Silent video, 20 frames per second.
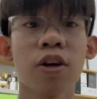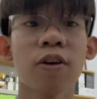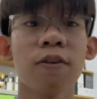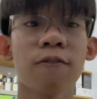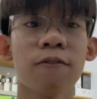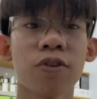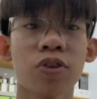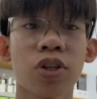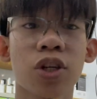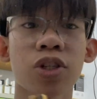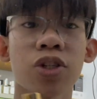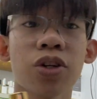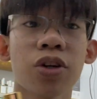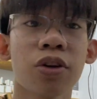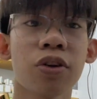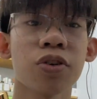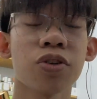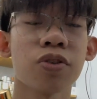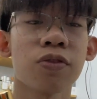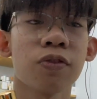Versace
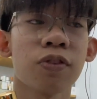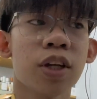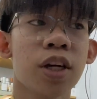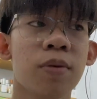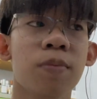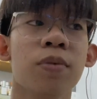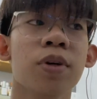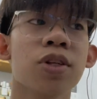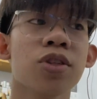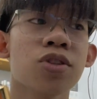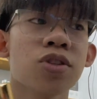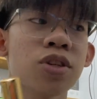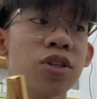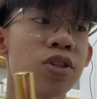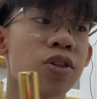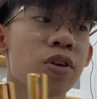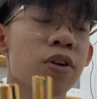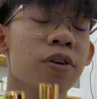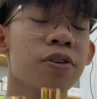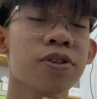Eros Flame. It
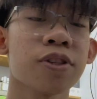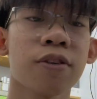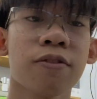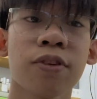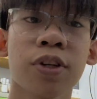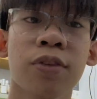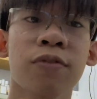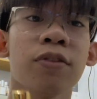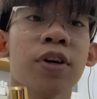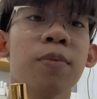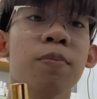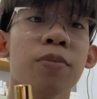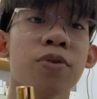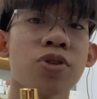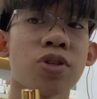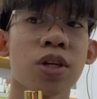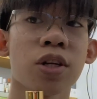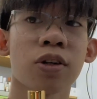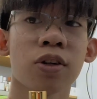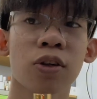sits around
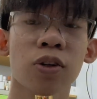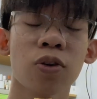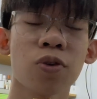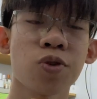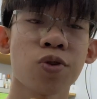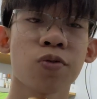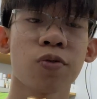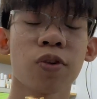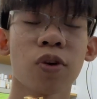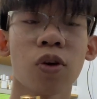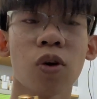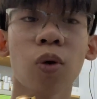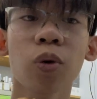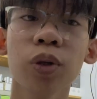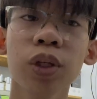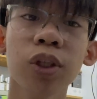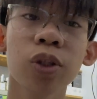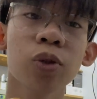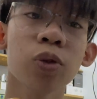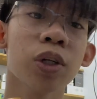75% close for
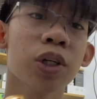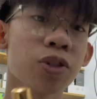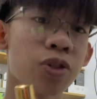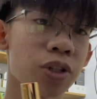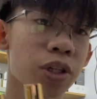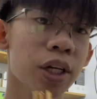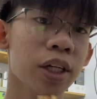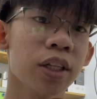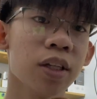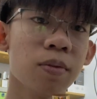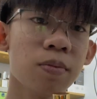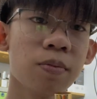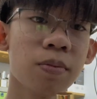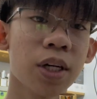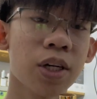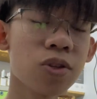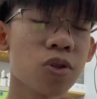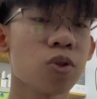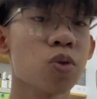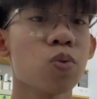only 290
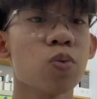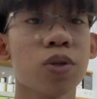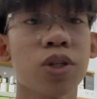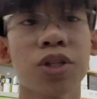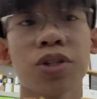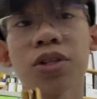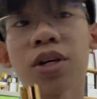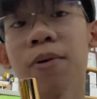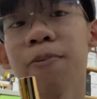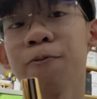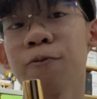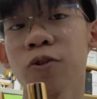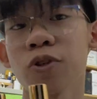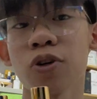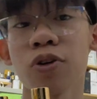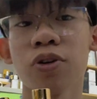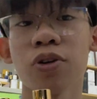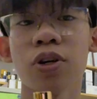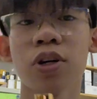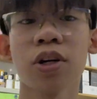pesos, which is
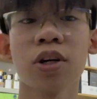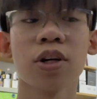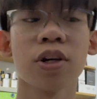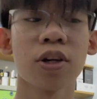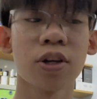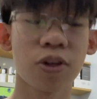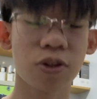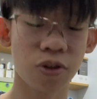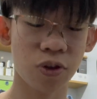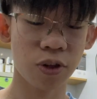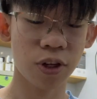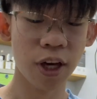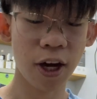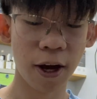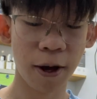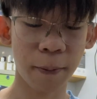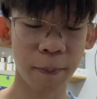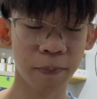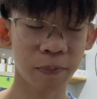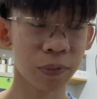absurd. So
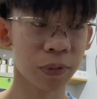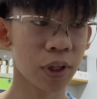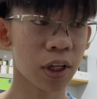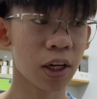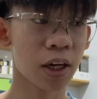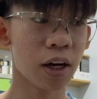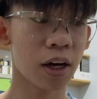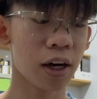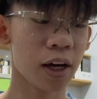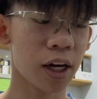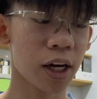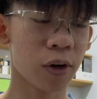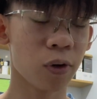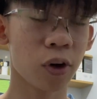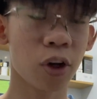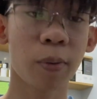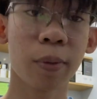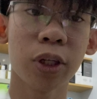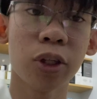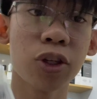yeah, I
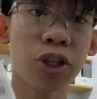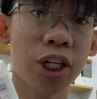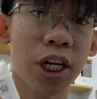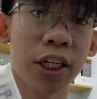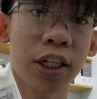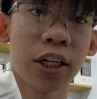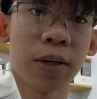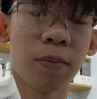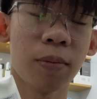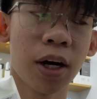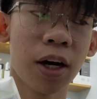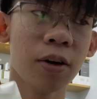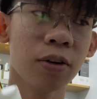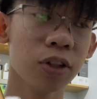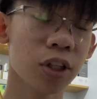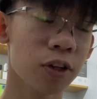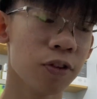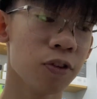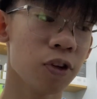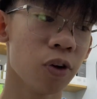recommend you check them
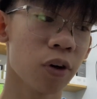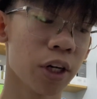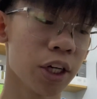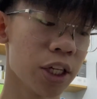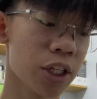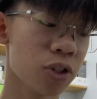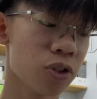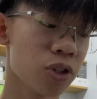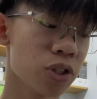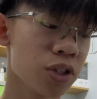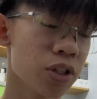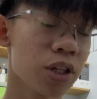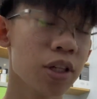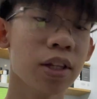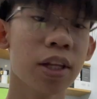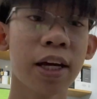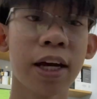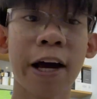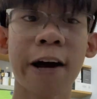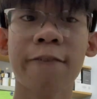out if you are interested.
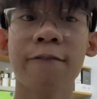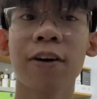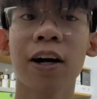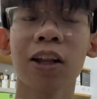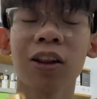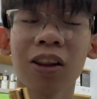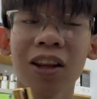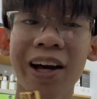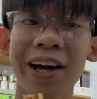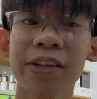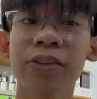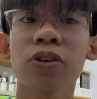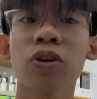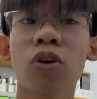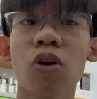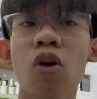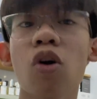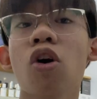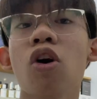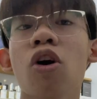They have a lot
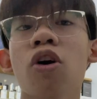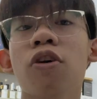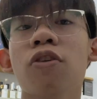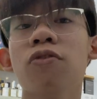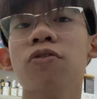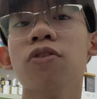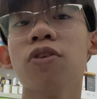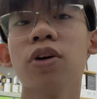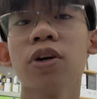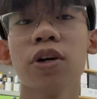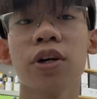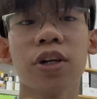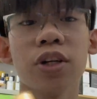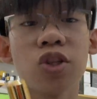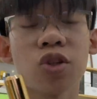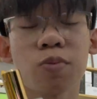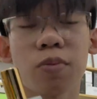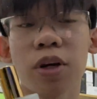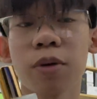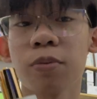of
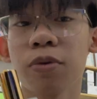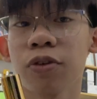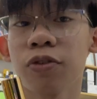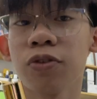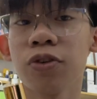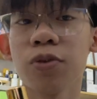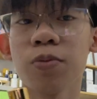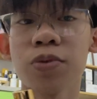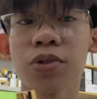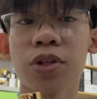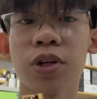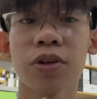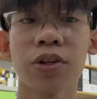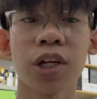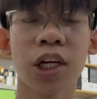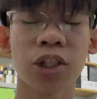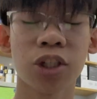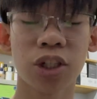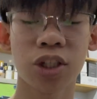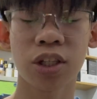inspired perfumes. They're
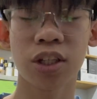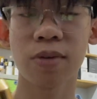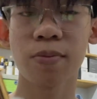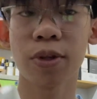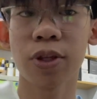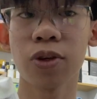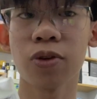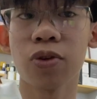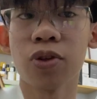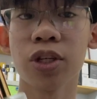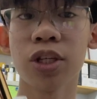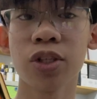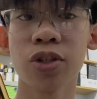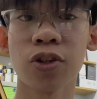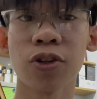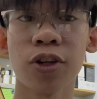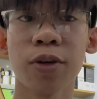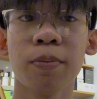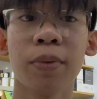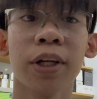not just limited to these
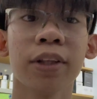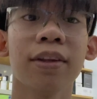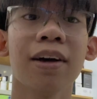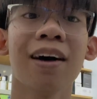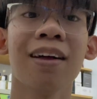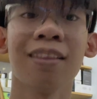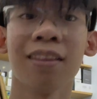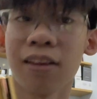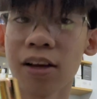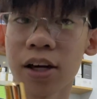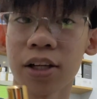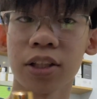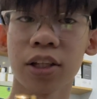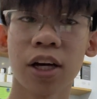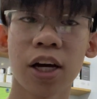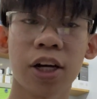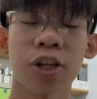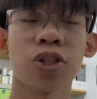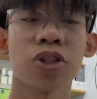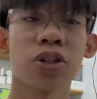3, but a lot
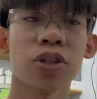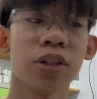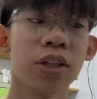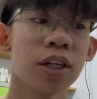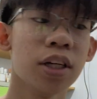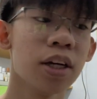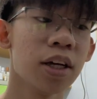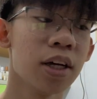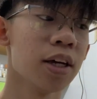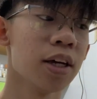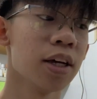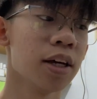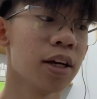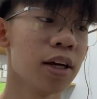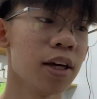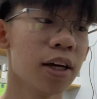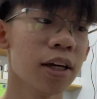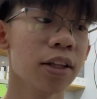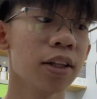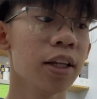actually,
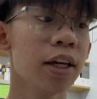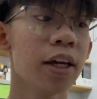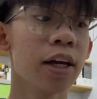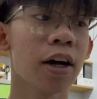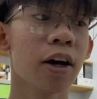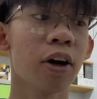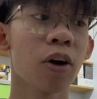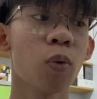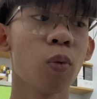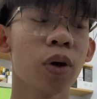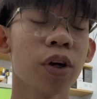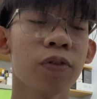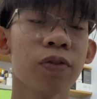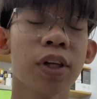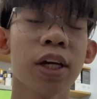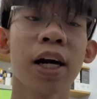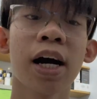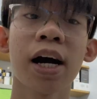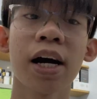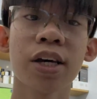and they are one of
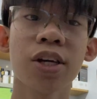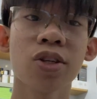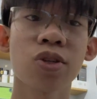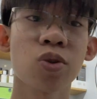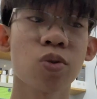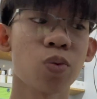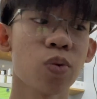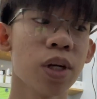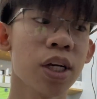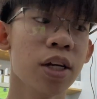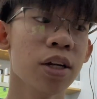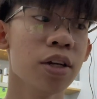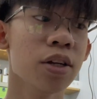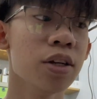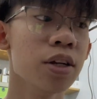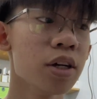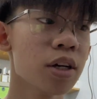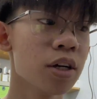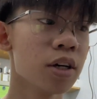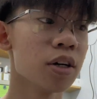the highest
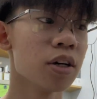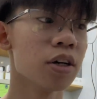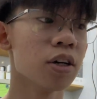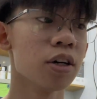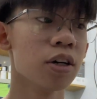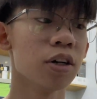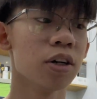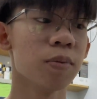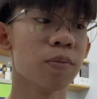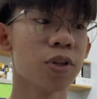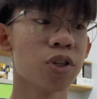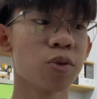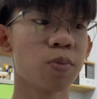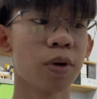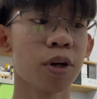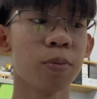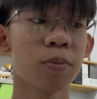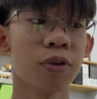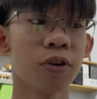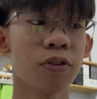rated
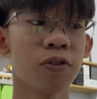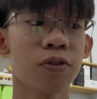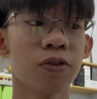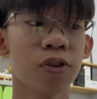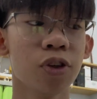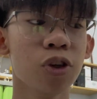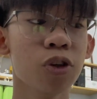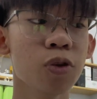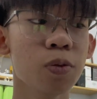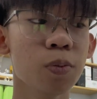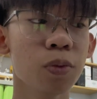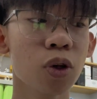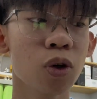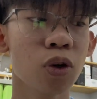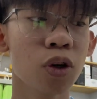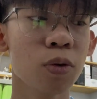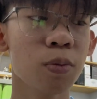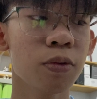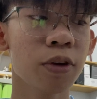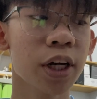inspired perfume
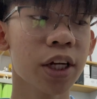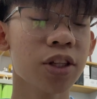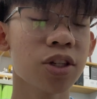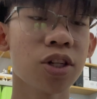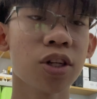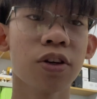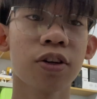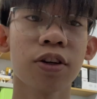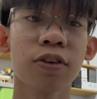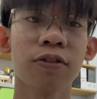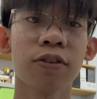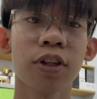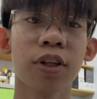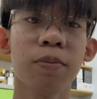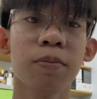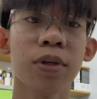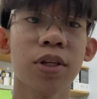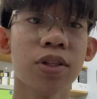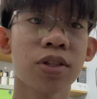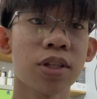local brands here in the
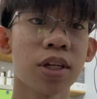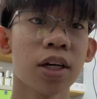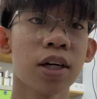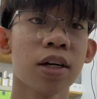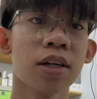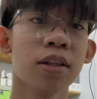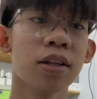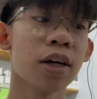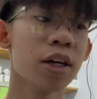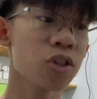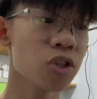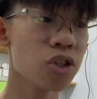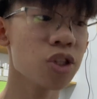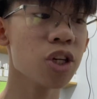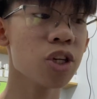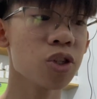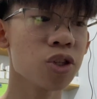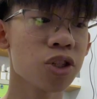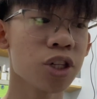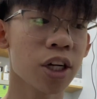Philippines, and I
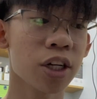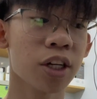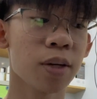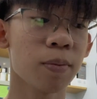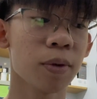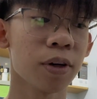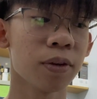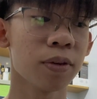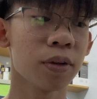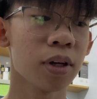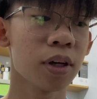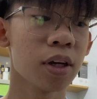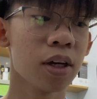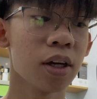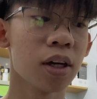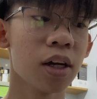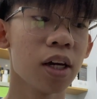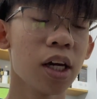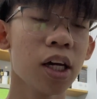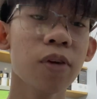suggest you check them out.
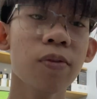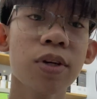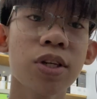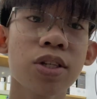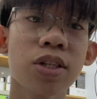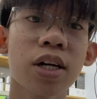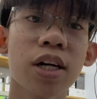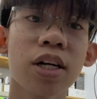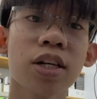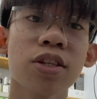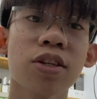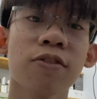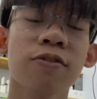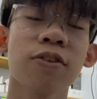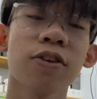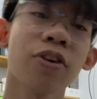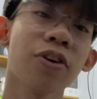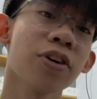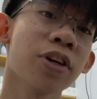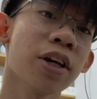Anyways guys, if
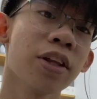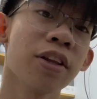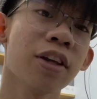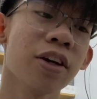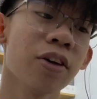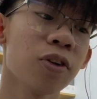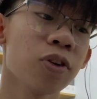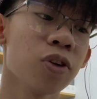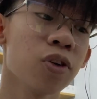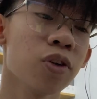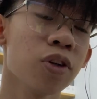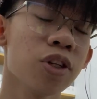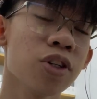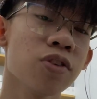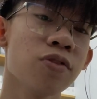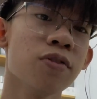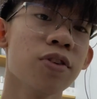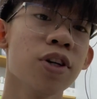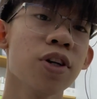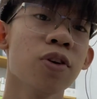you learned a thing or two in
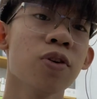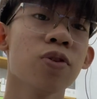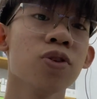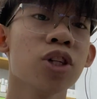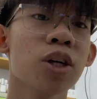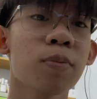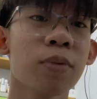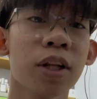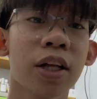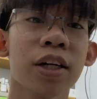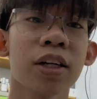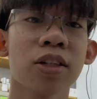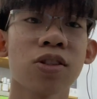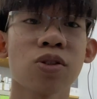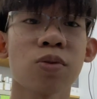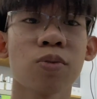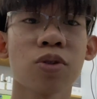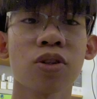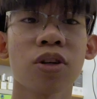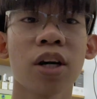this video, drop a like and
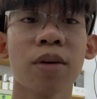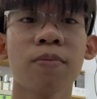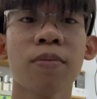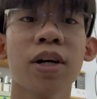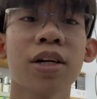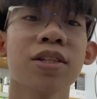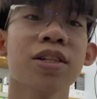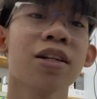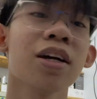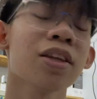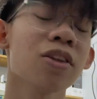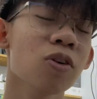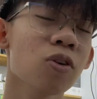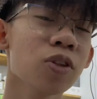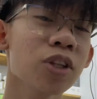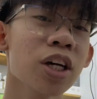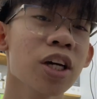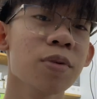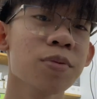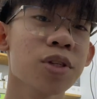subscribe, as it not
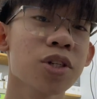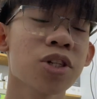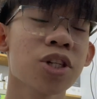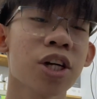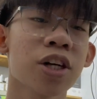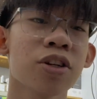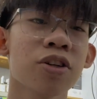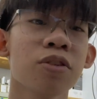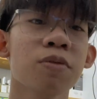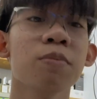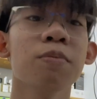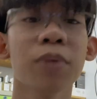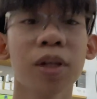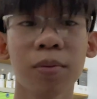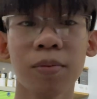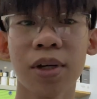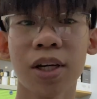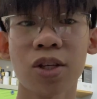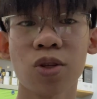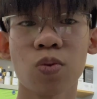only helps the channel
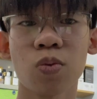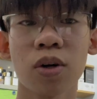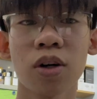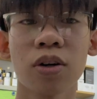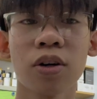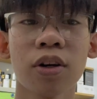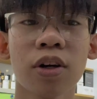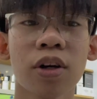but me as well.